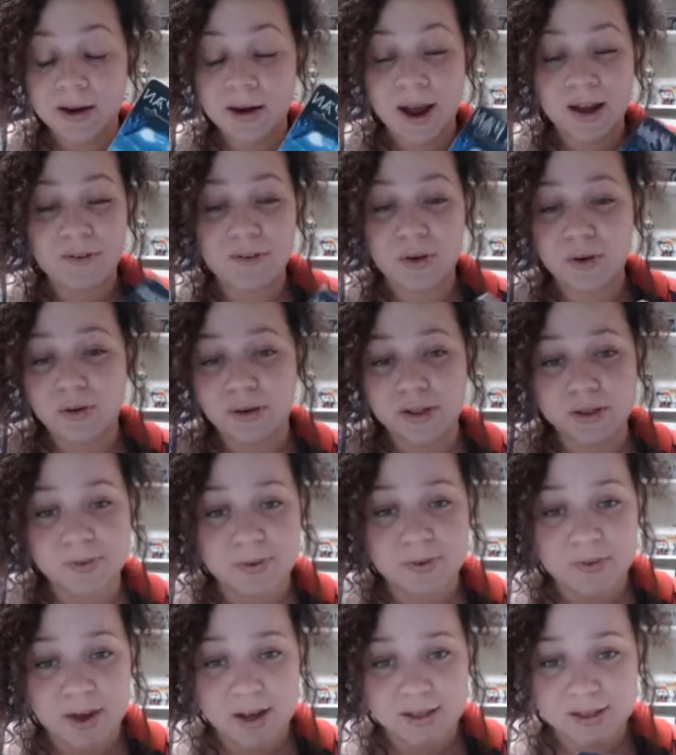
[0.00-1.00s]
I've always
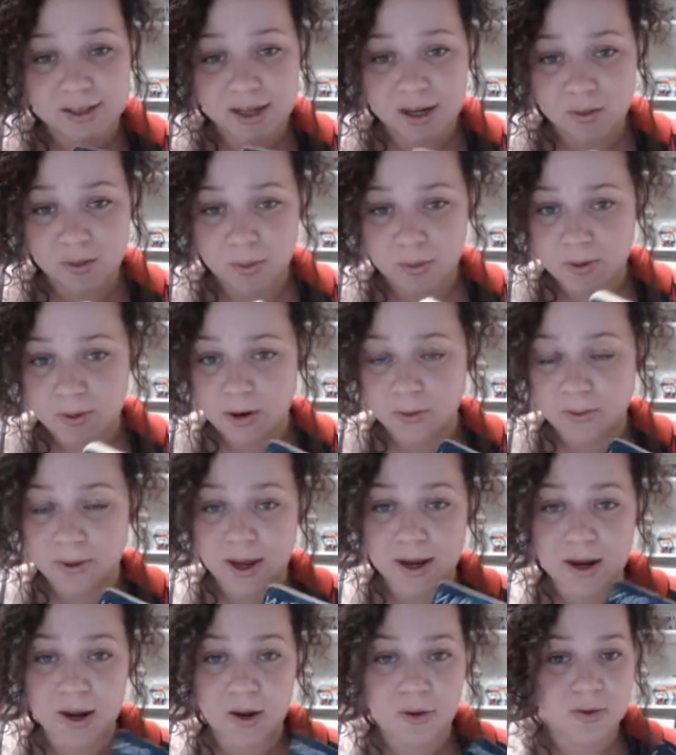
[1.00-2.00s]
been fascinated with Peter
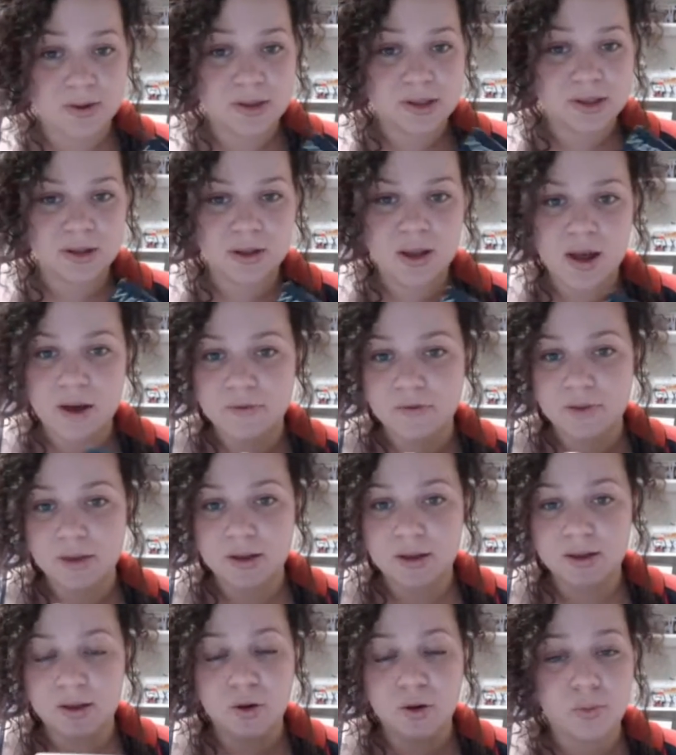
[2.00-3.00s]
Pan. I always loved
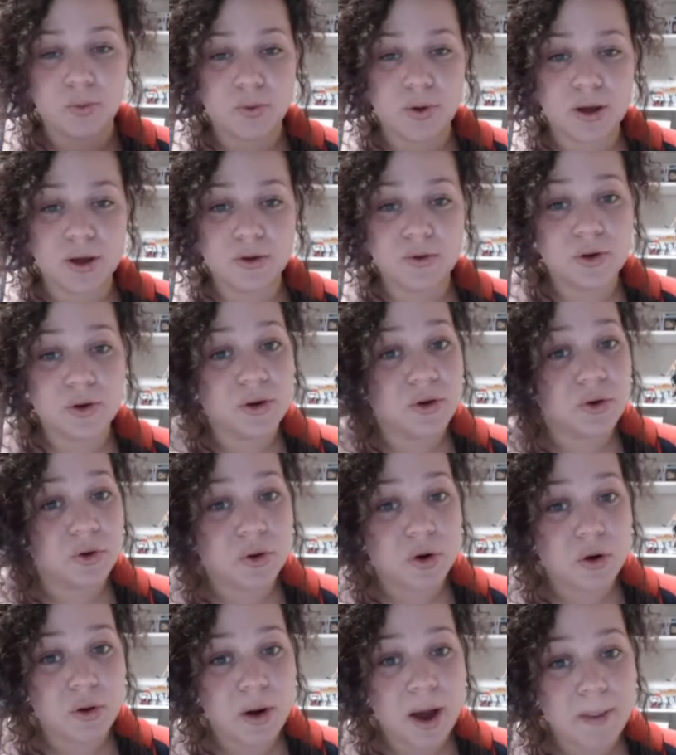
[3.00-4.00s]
the little boy who couldn't
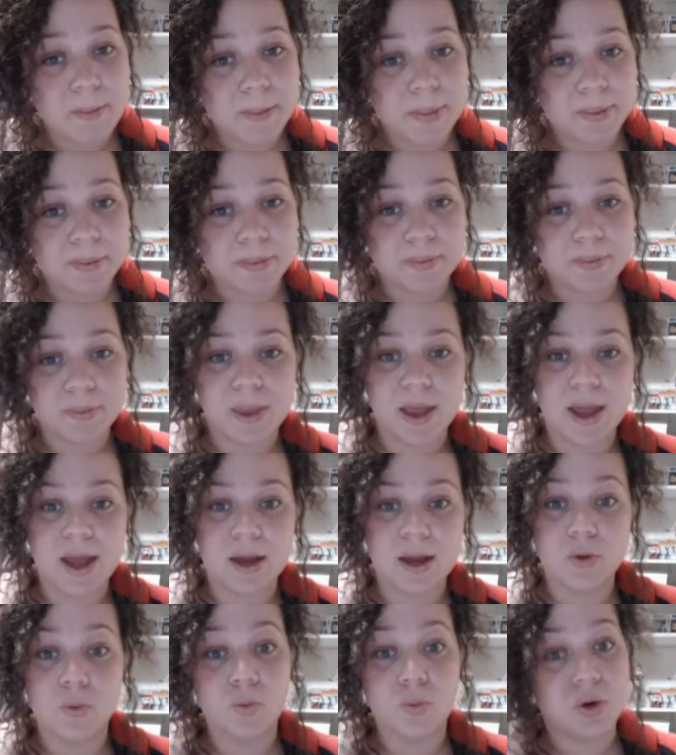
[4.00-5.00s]
grow up
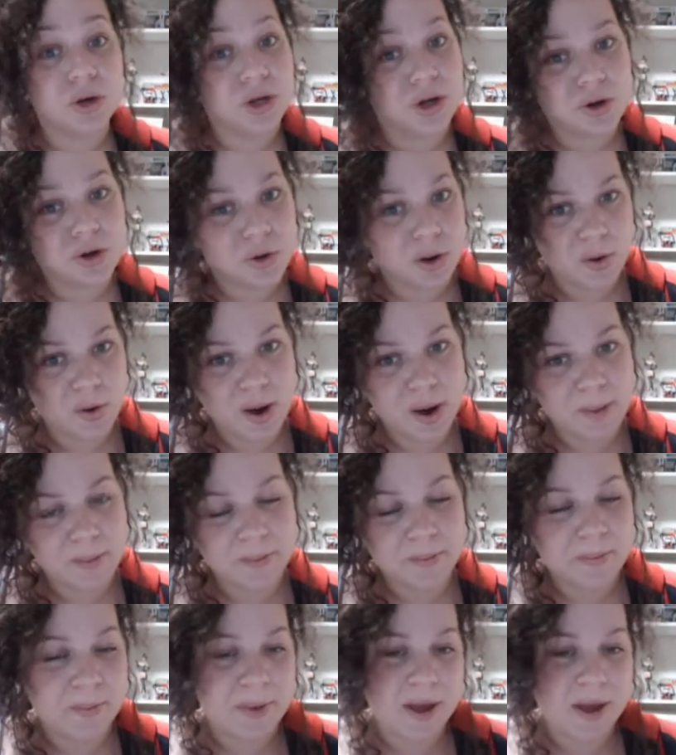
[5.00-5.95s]
and wouldn't grow up.